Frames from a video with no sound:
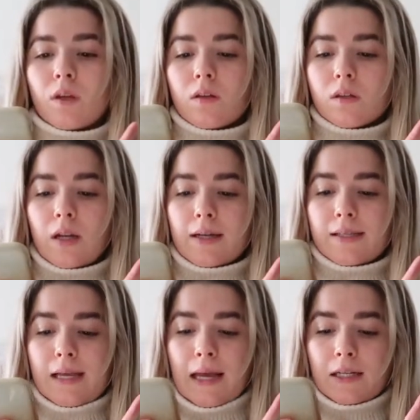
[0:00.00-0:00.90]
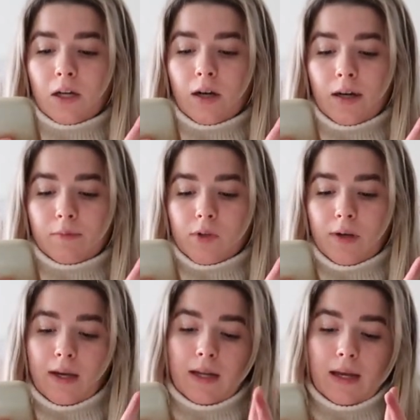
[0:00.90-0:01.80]
So like I said, I'm
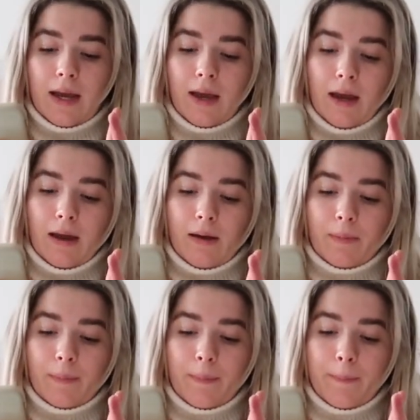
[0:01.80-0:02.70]
doing um,